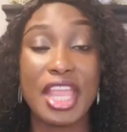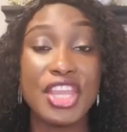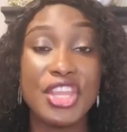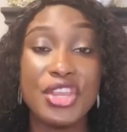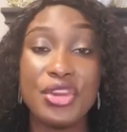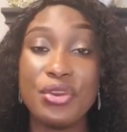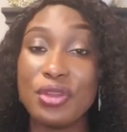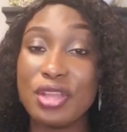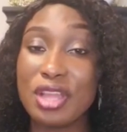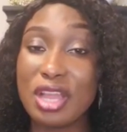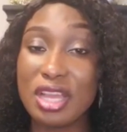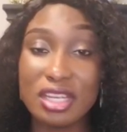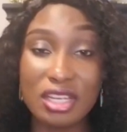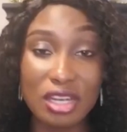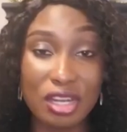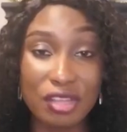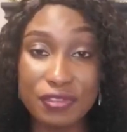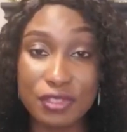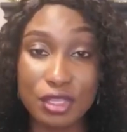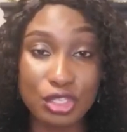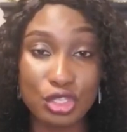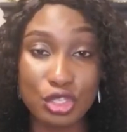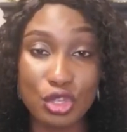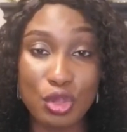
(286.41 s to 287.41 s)
And you know, God
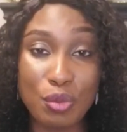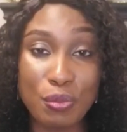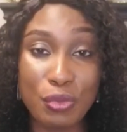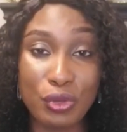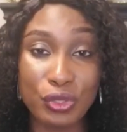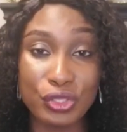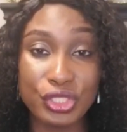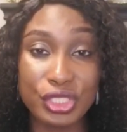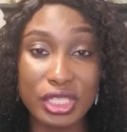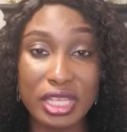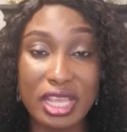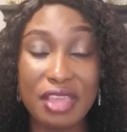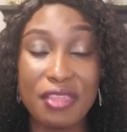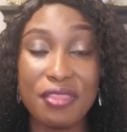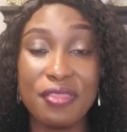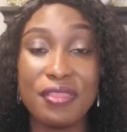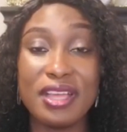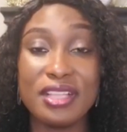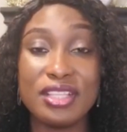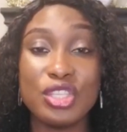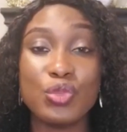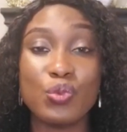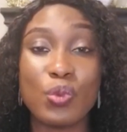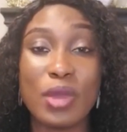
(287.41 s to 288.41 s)
loves us so much, and
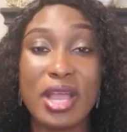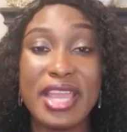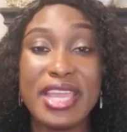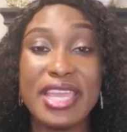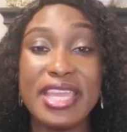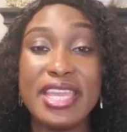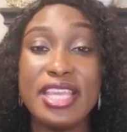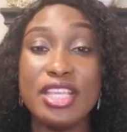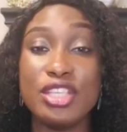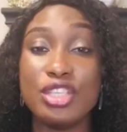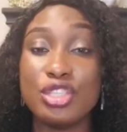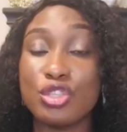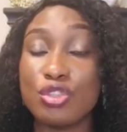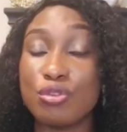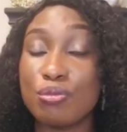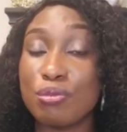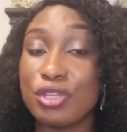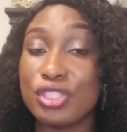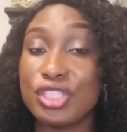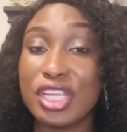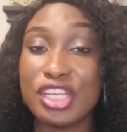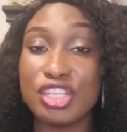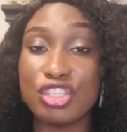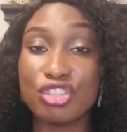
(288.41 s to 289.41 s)
that is why He is so
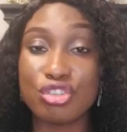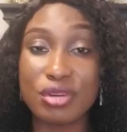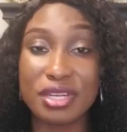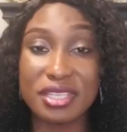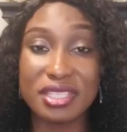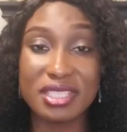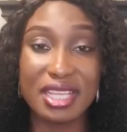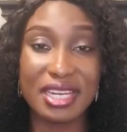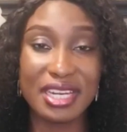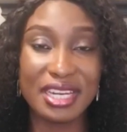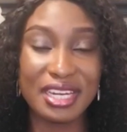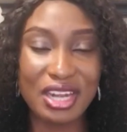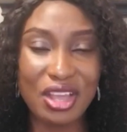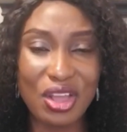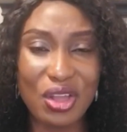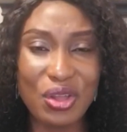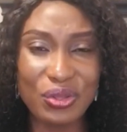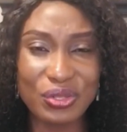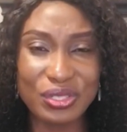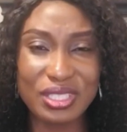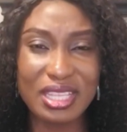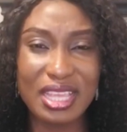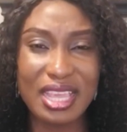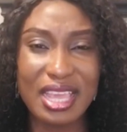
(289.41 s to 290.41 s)
much interested in
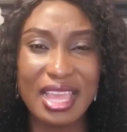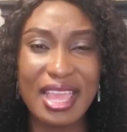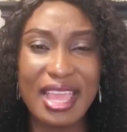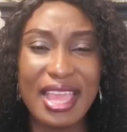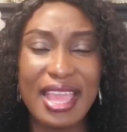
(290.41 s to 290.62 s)
us,